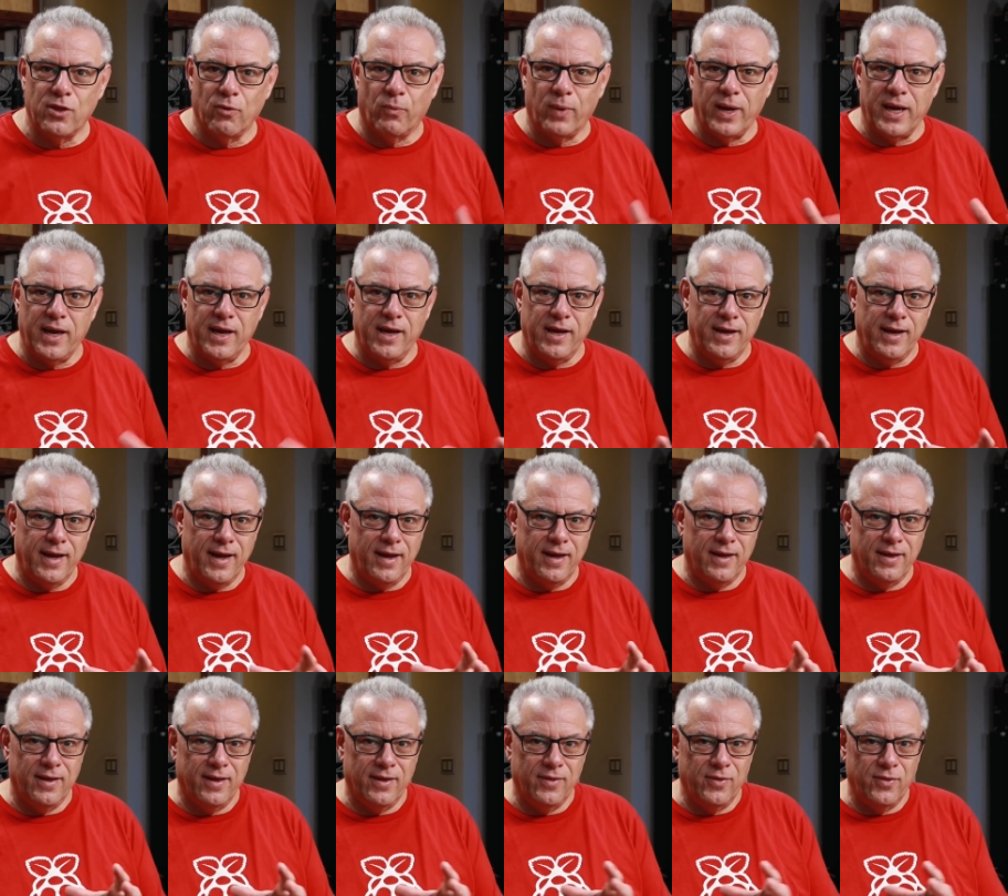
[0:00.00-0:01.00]
the way
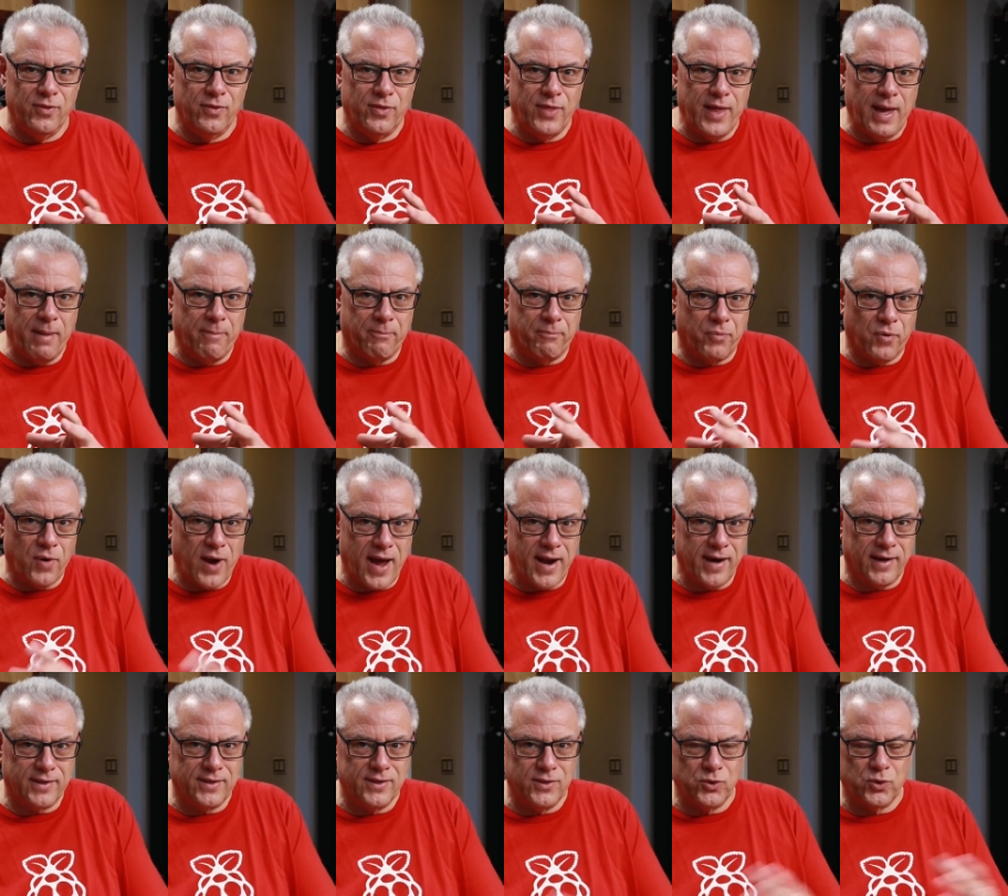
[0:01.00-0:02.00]
that
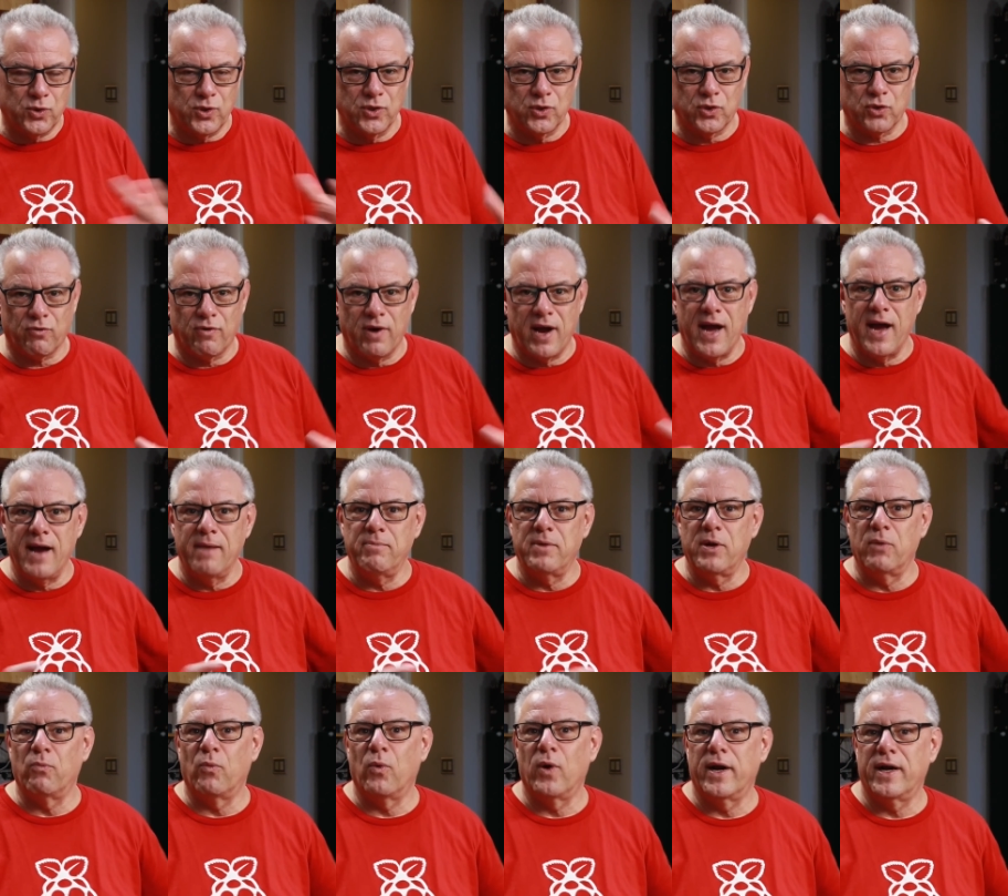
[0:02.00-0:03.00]
product is described
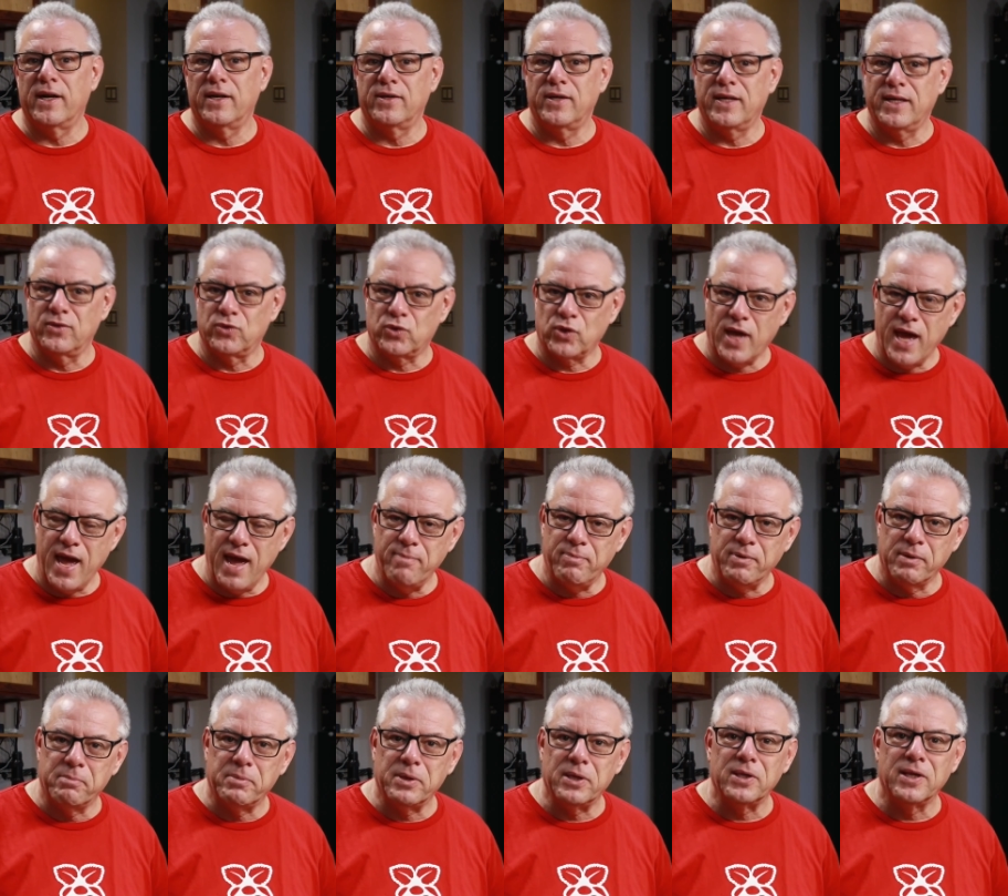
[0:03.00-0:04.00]
and what it is
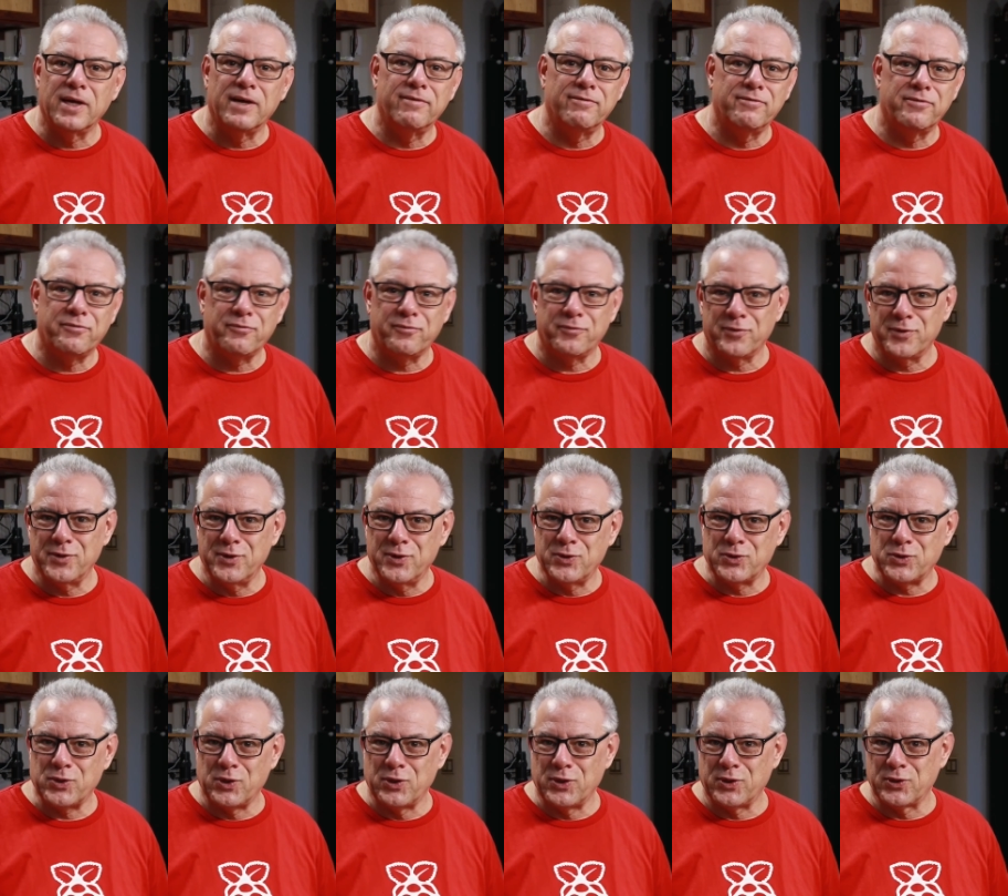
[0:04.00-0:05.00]
capable of
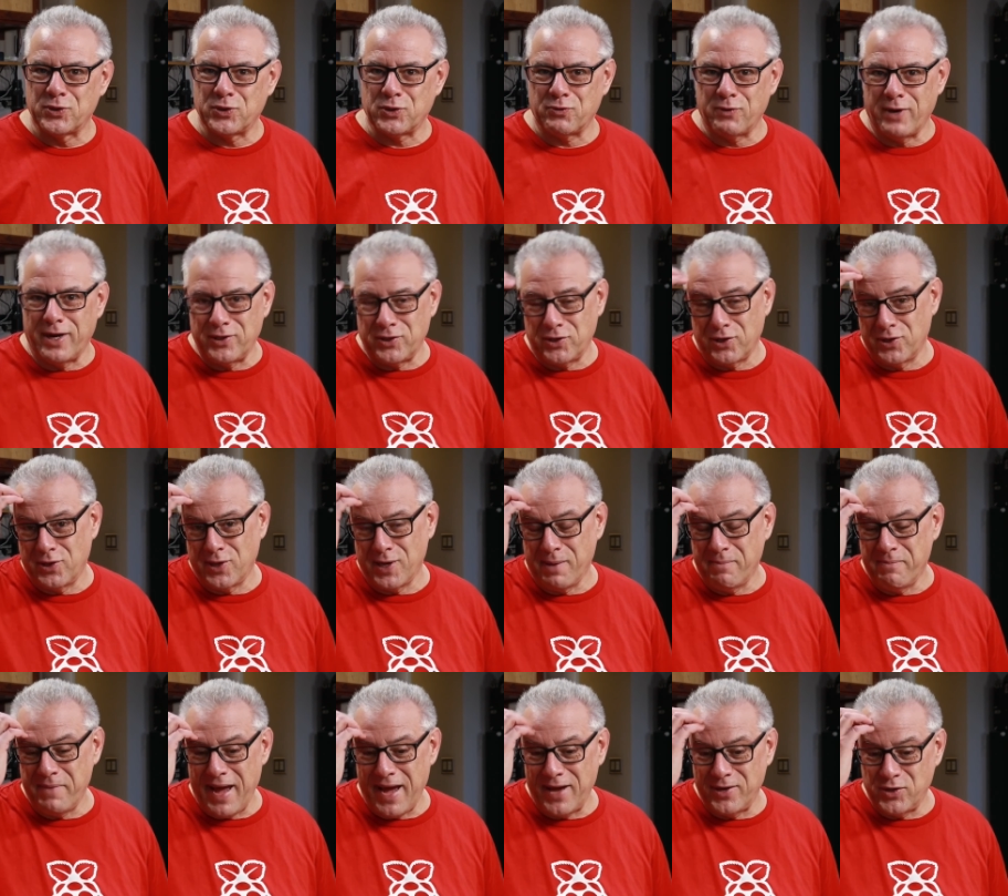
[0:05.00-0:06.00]
is a little stretch of the
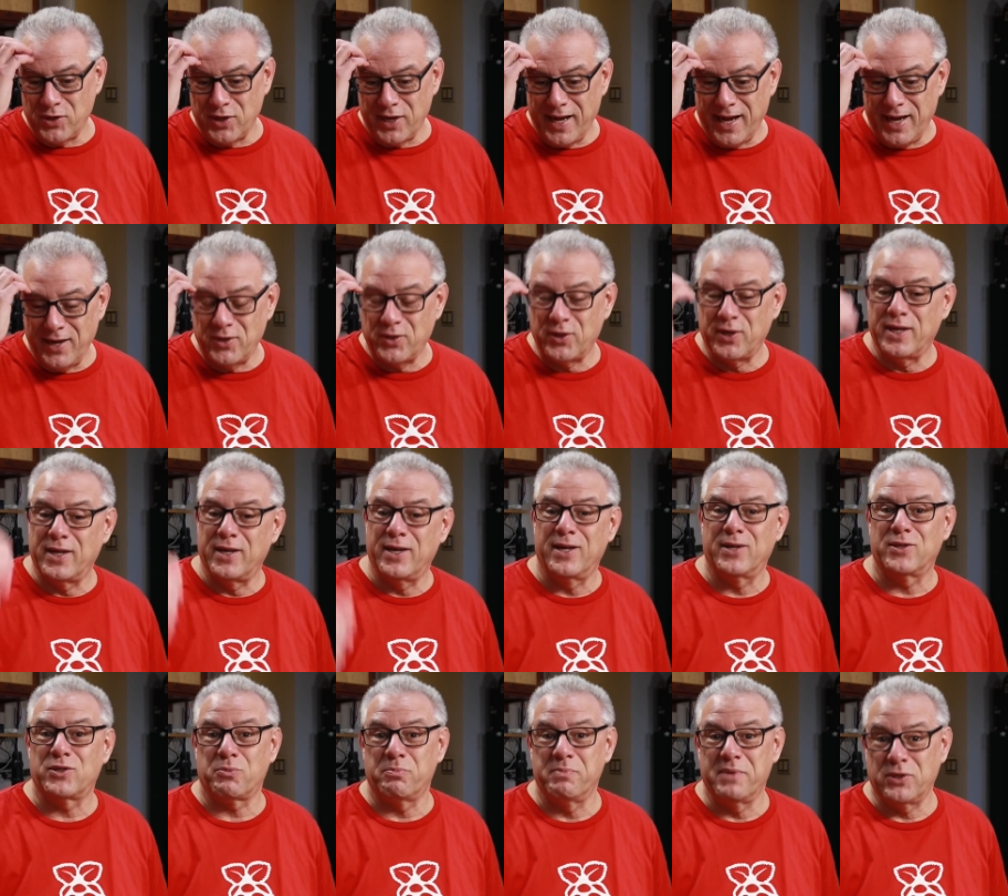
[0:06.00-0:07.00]
imagination, and
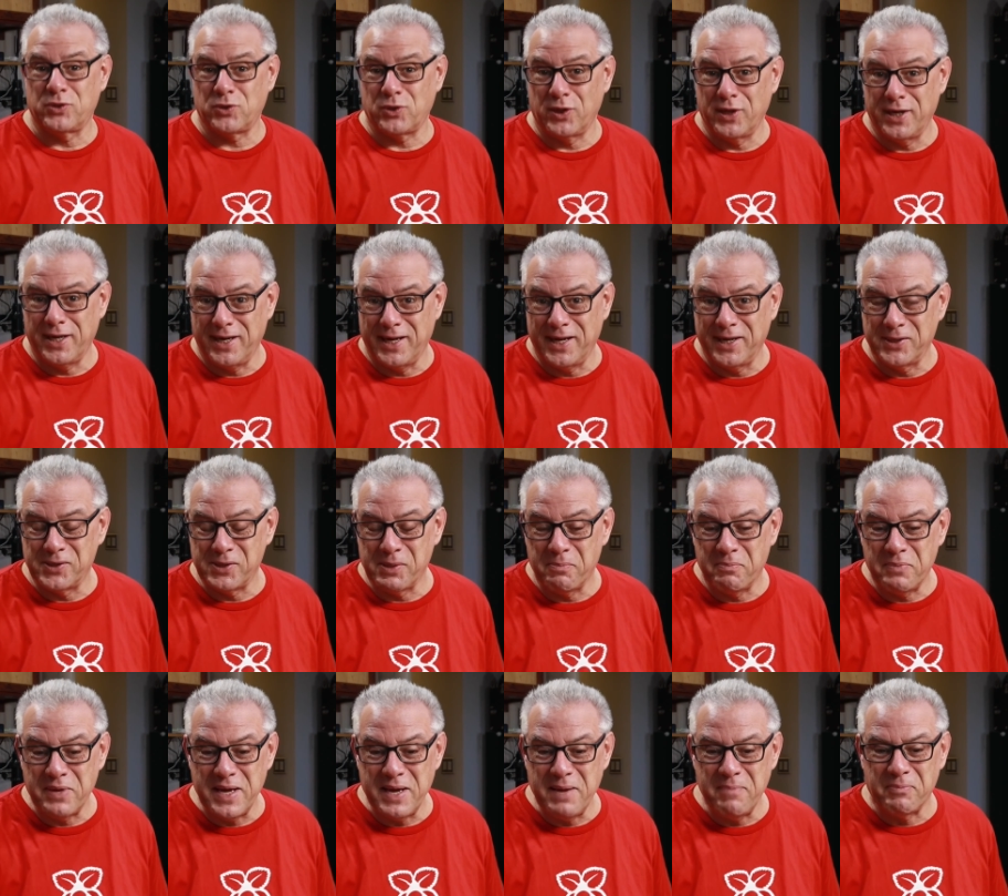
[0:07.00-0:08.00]
it's misleading to
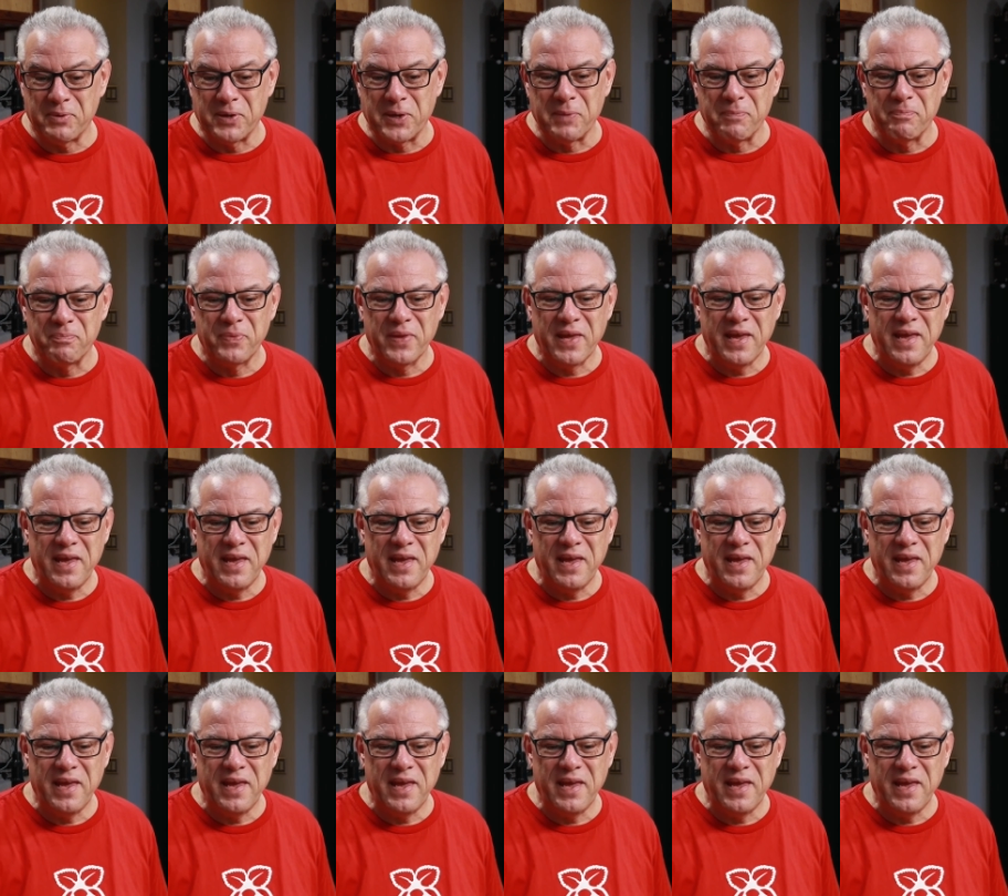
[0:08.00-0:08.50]
people.